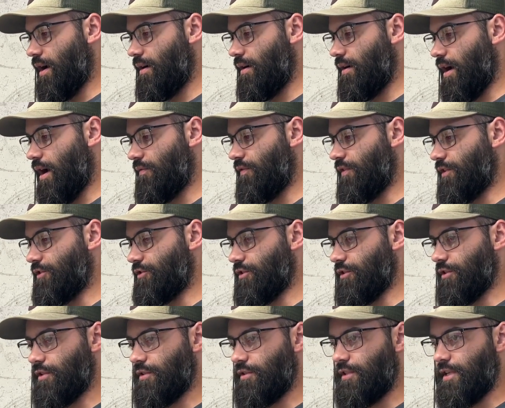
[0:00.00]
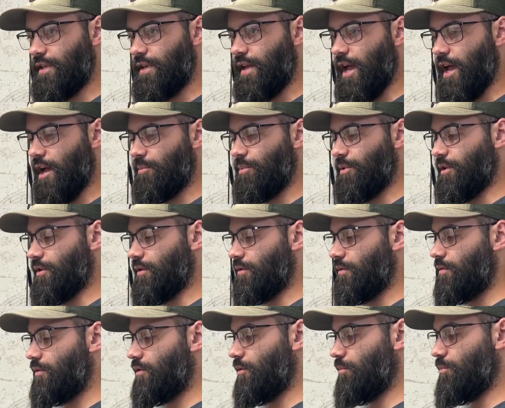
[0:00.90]
obviously decapping
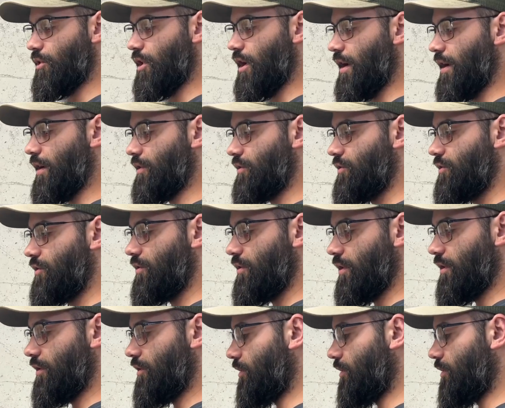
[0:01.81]
the brass. And